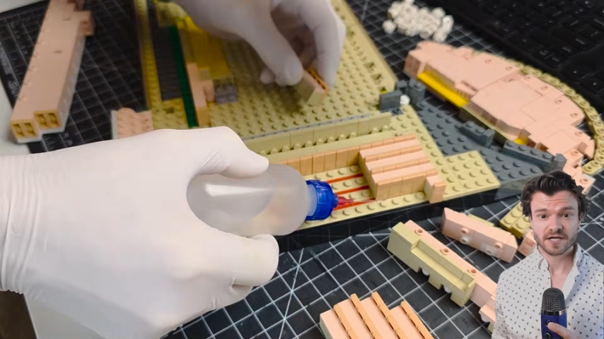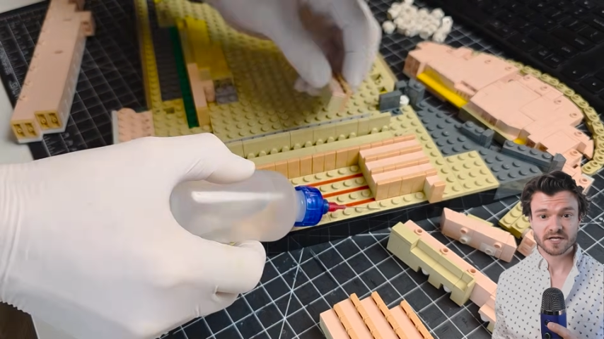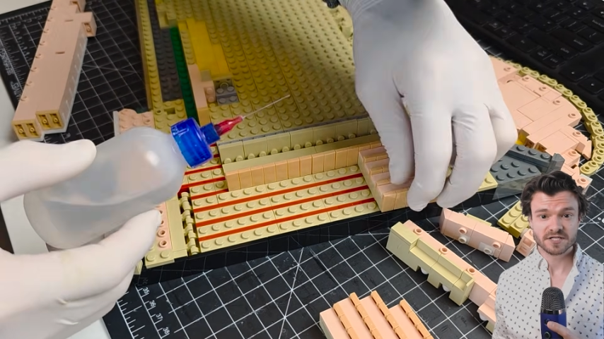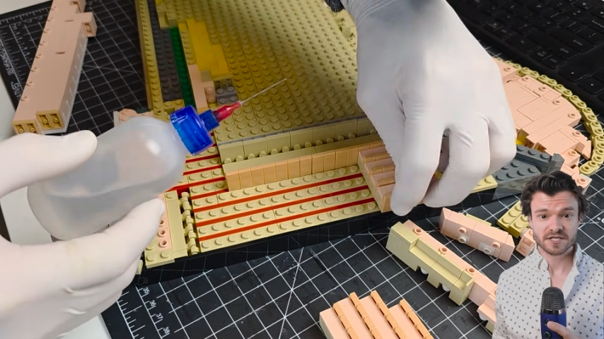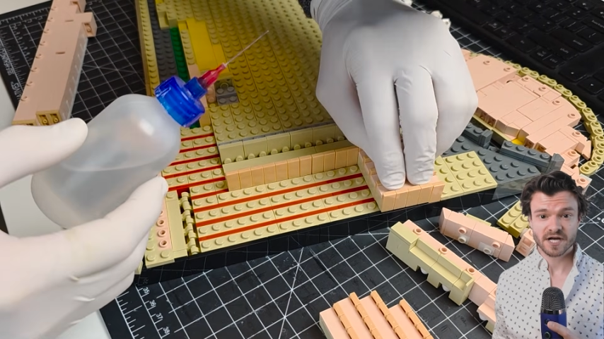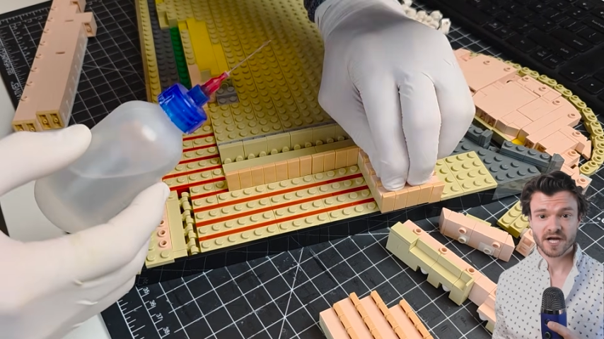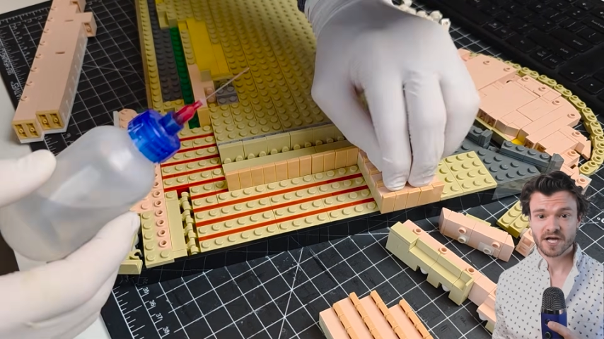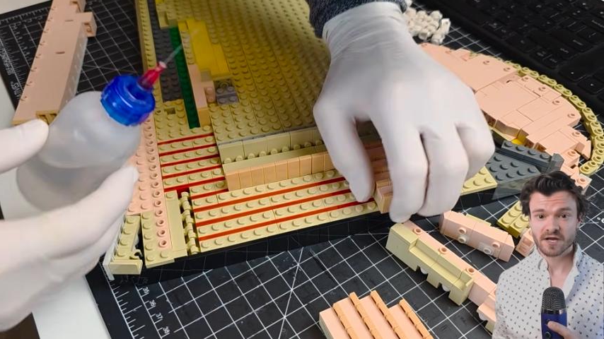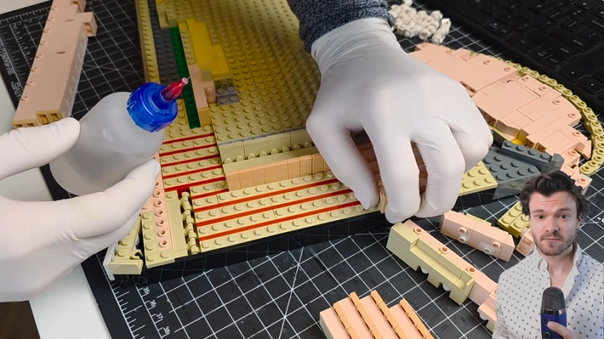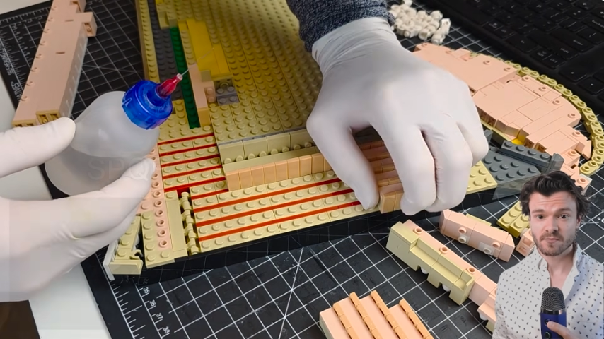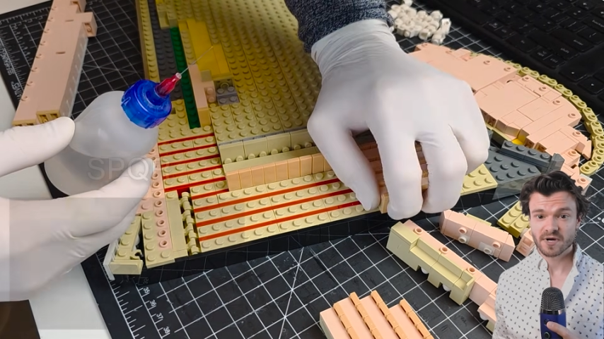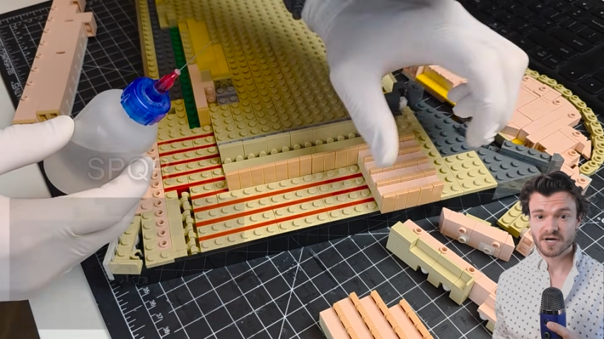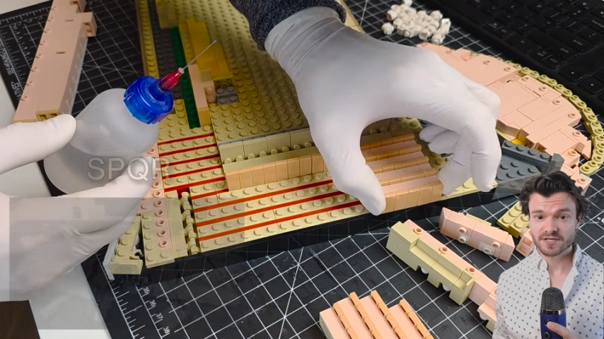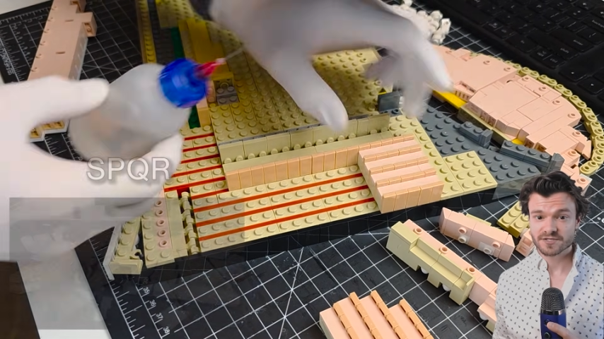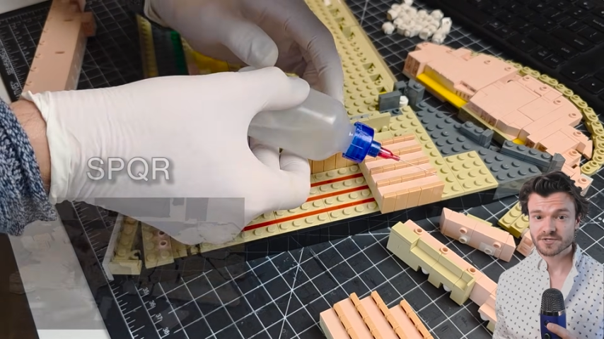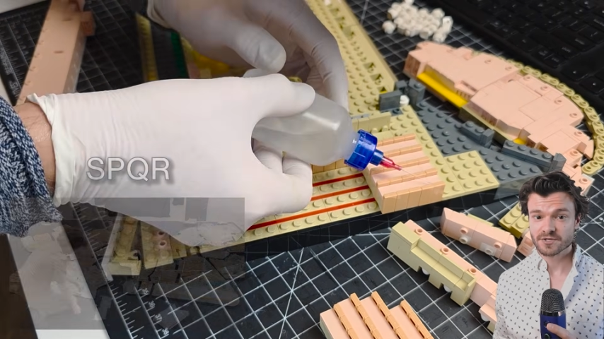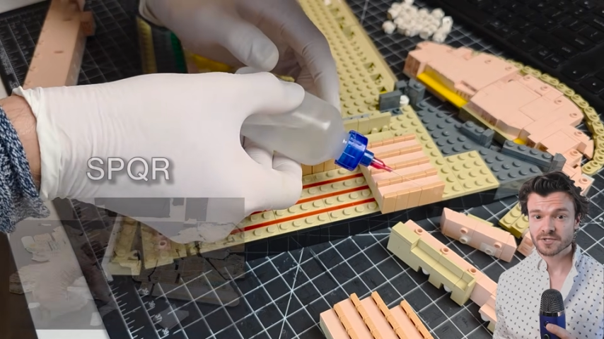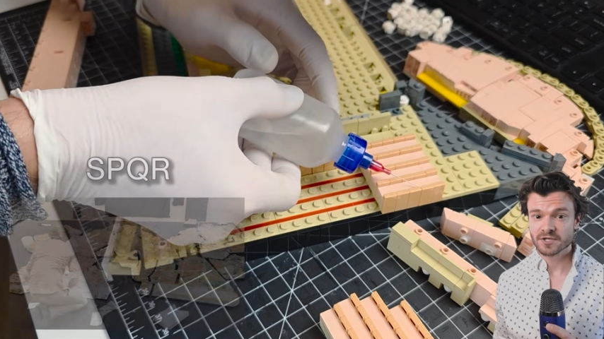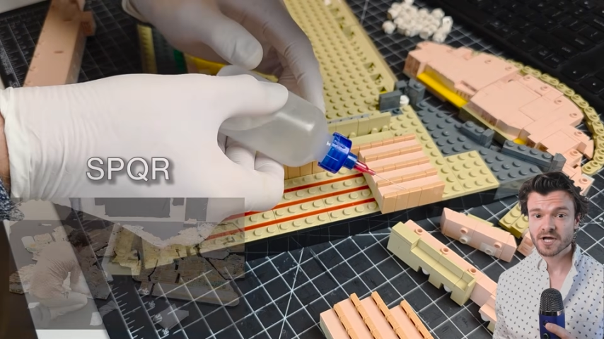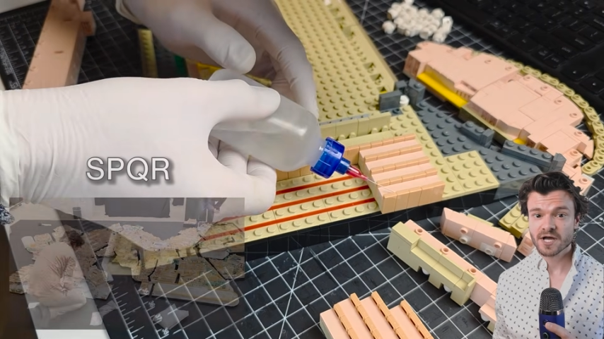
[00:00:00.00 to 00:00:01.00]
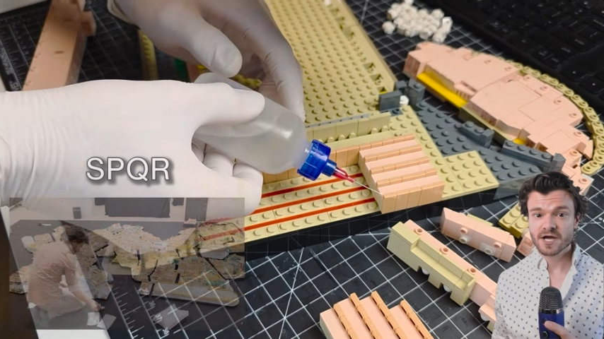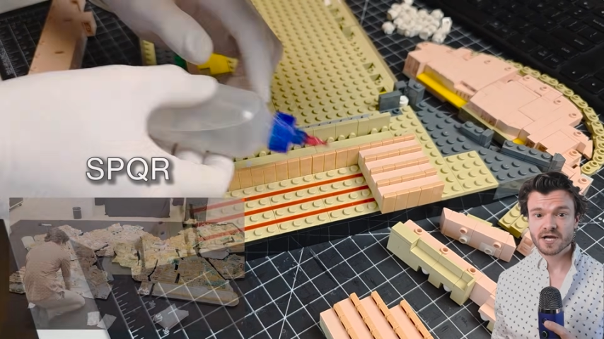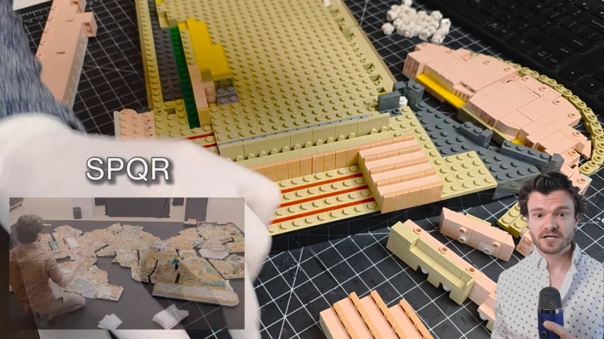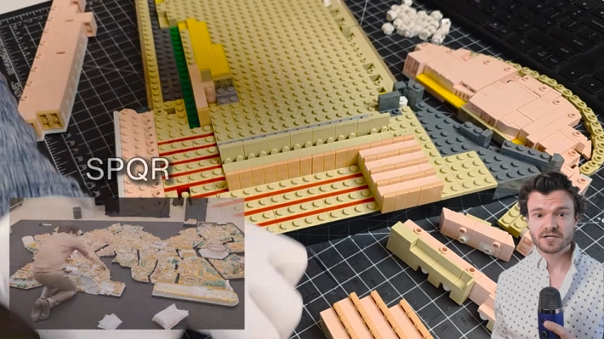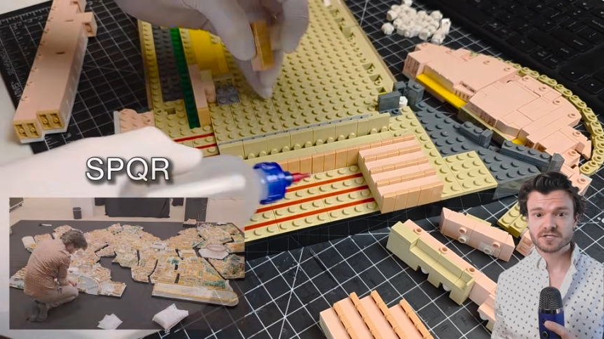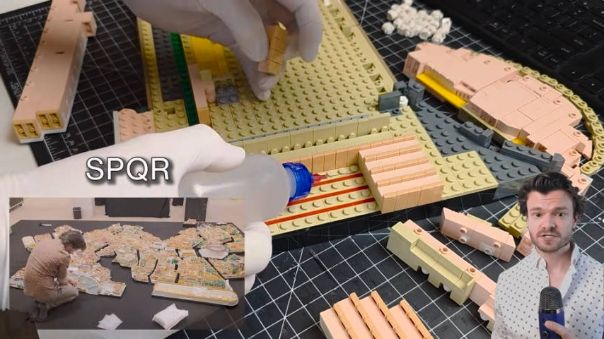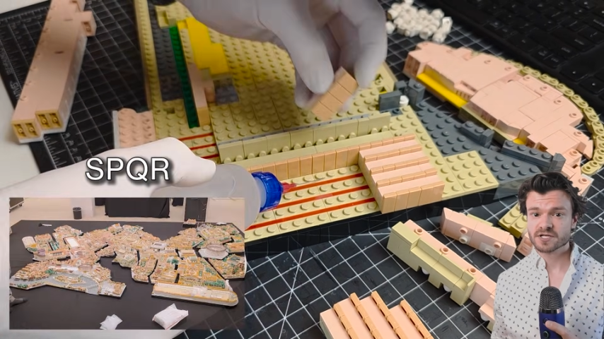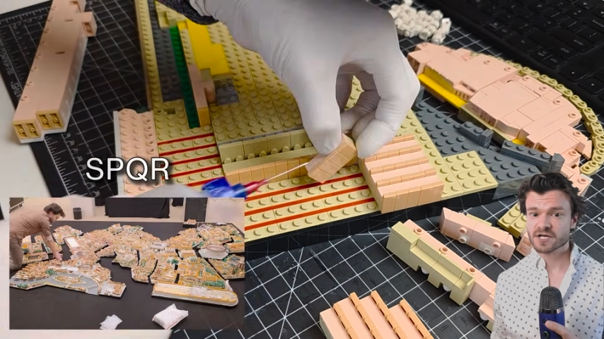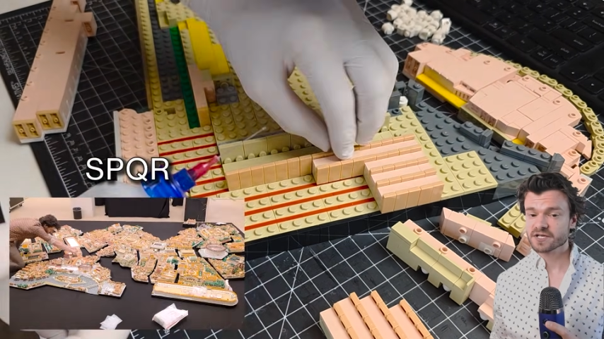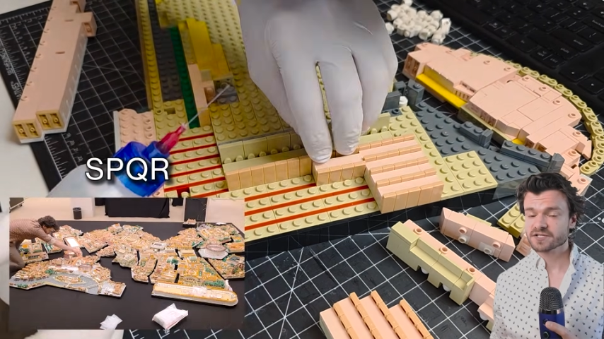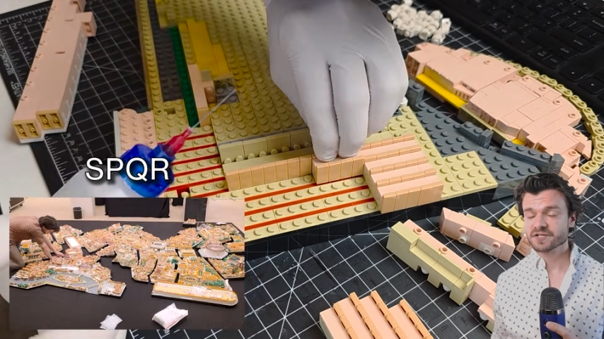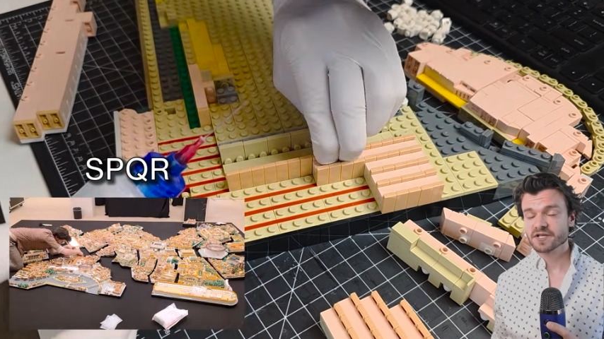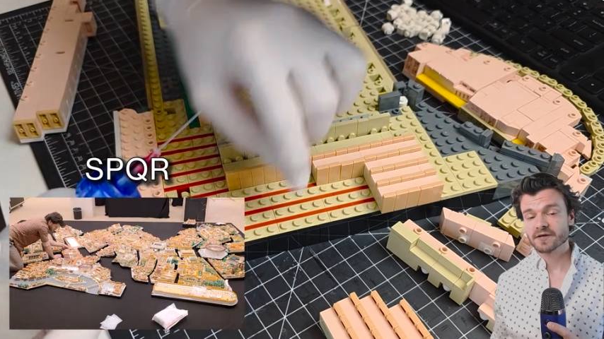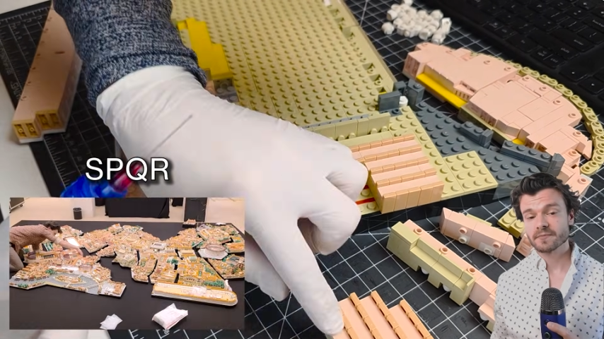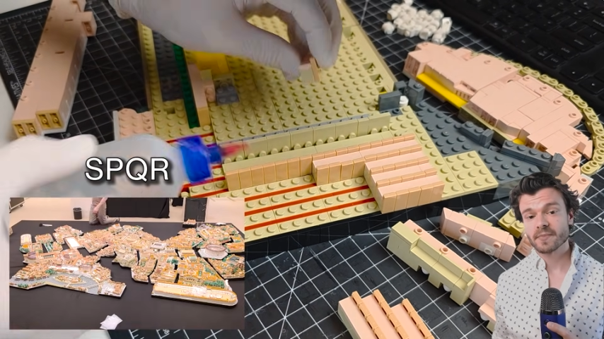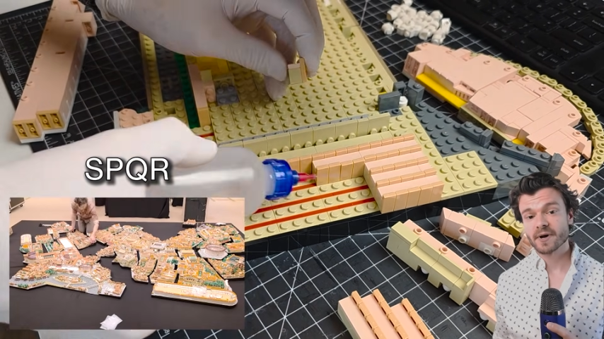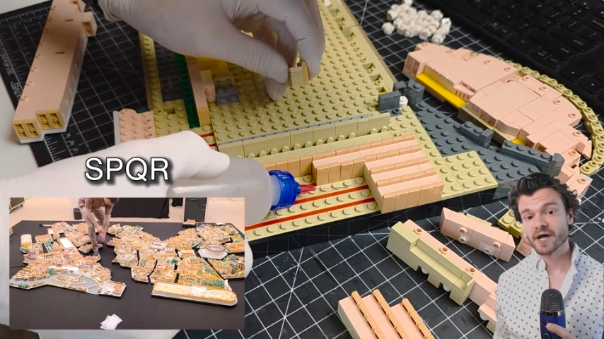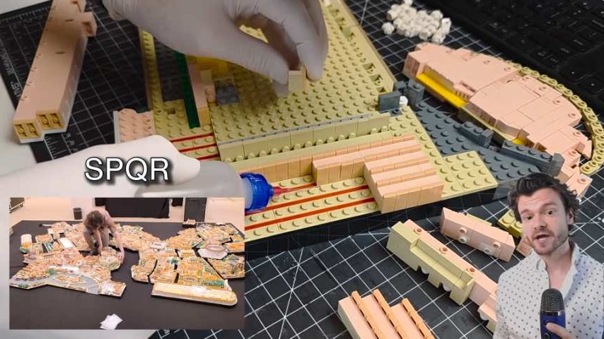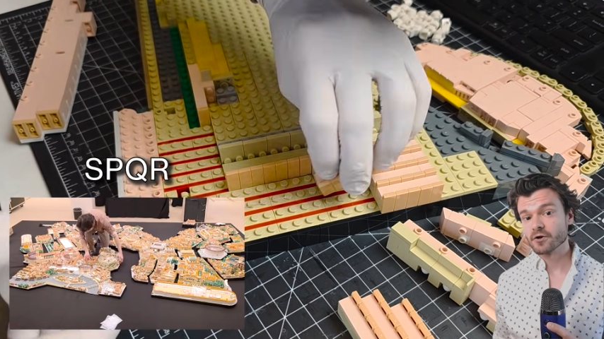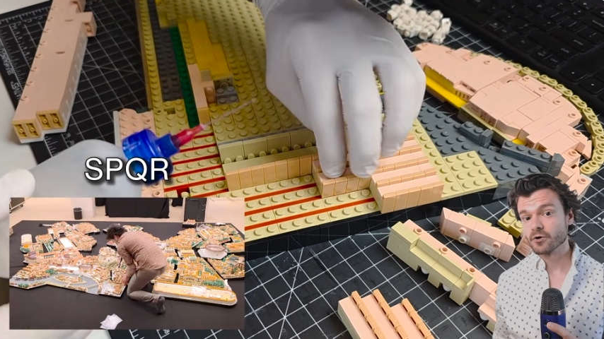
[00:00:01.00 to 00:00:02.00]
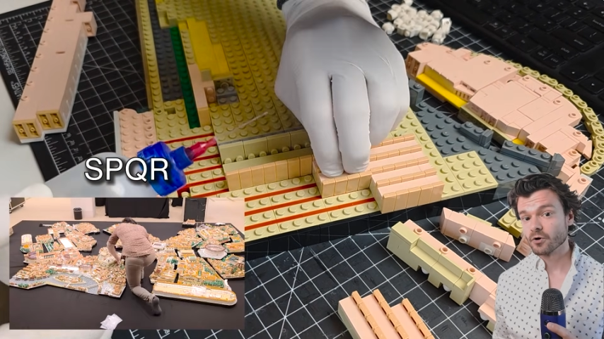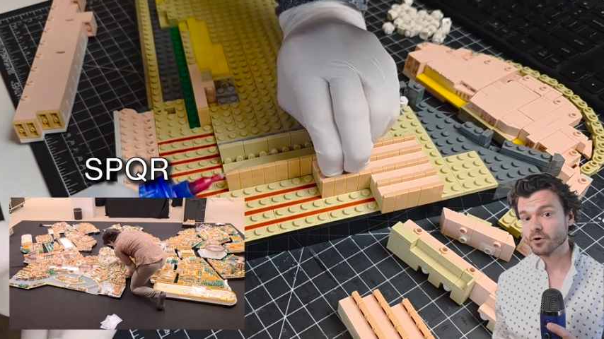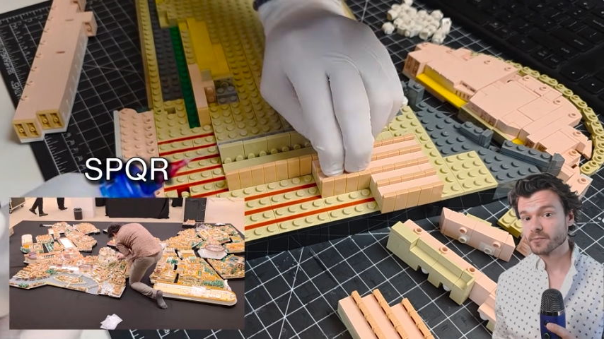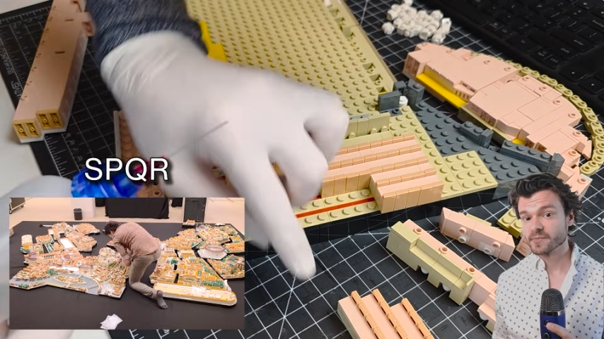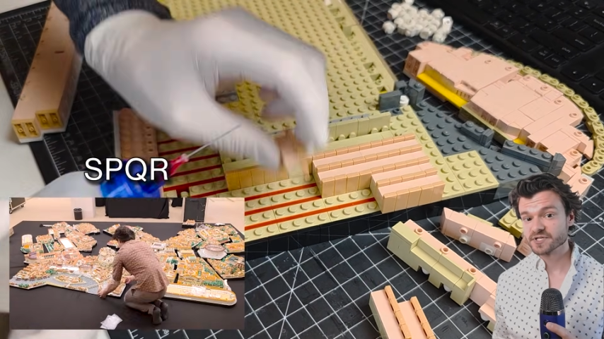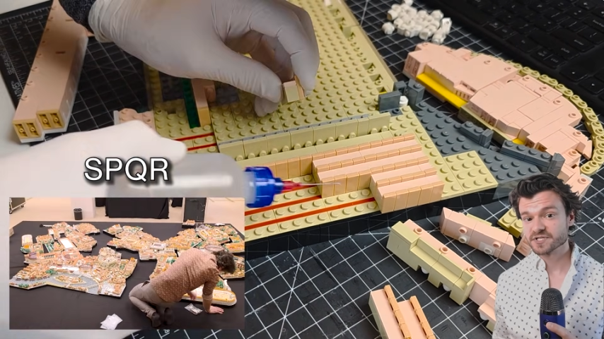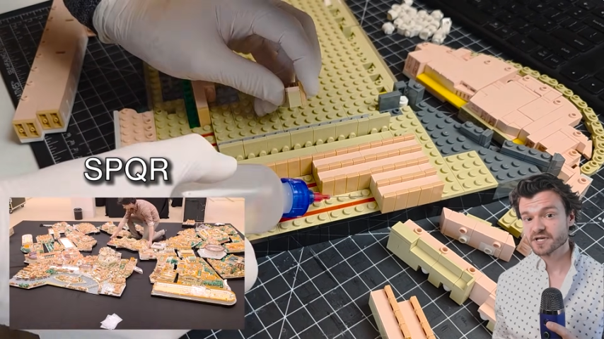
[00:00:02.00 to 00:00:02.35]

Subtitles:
a giant puzzle, just like my enormous